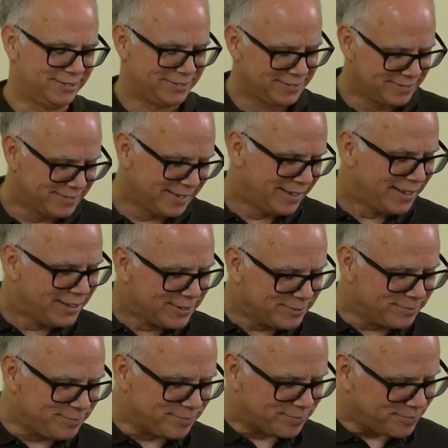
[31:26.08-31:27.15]

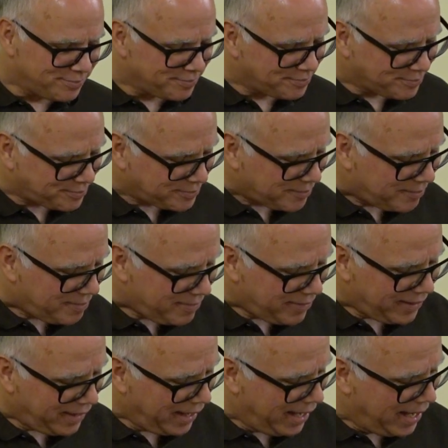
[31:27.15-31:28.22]

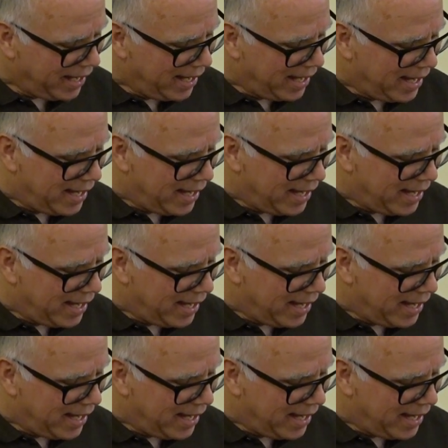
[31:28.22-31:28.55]
(no one is talking)